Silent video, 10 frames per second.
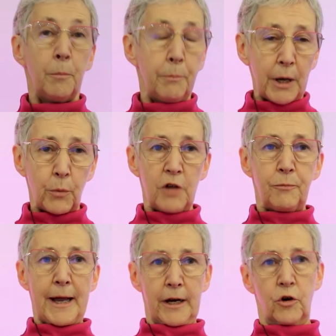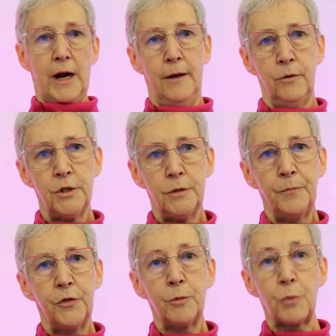By way of background,
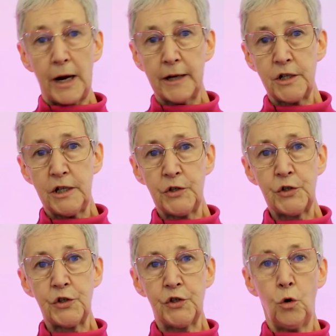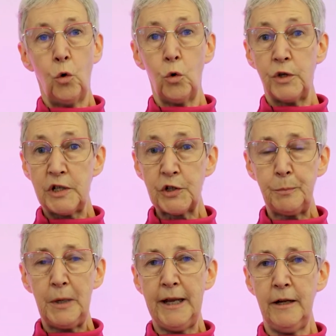the practice or
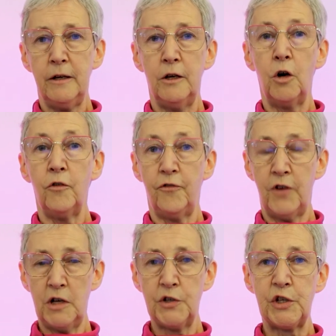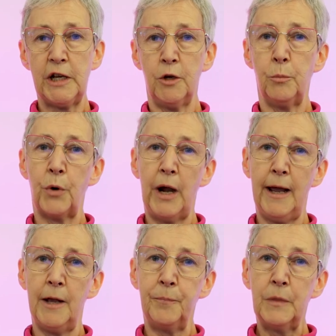discipline of fasting and
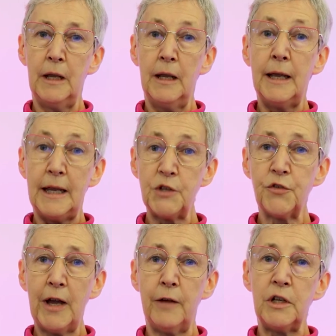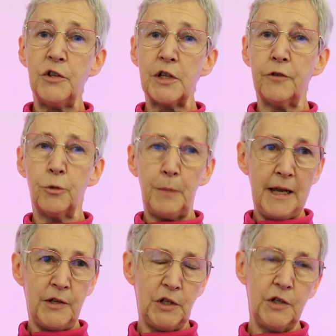prayer is found in several
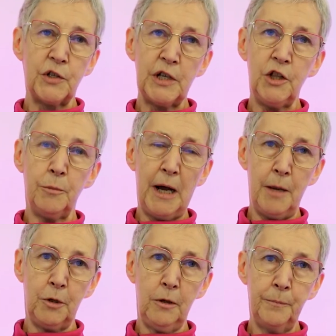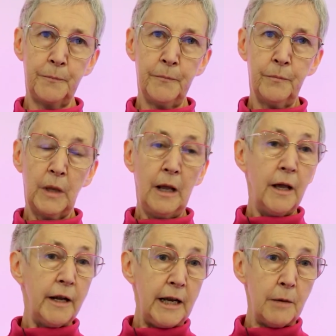places in the Bible.
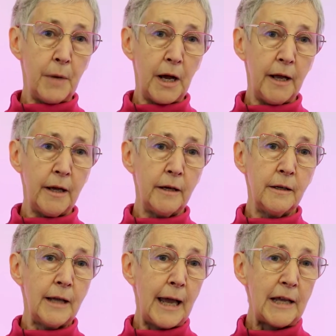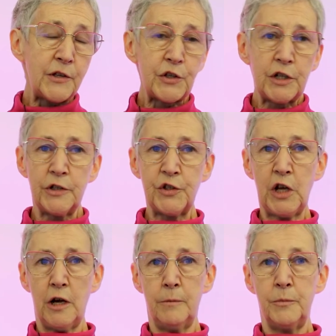Nehemiah, Esther,
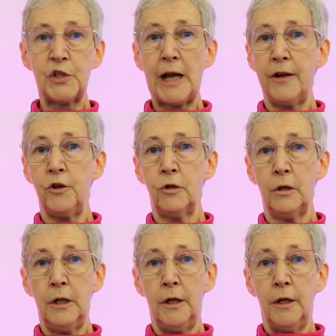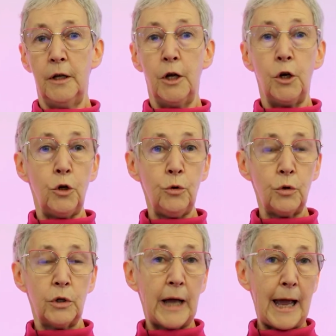Psalms, Daniel,
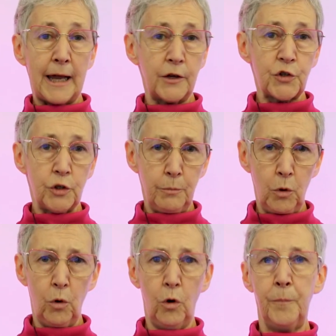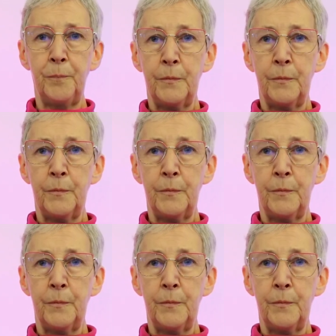Luke, Acts, and more.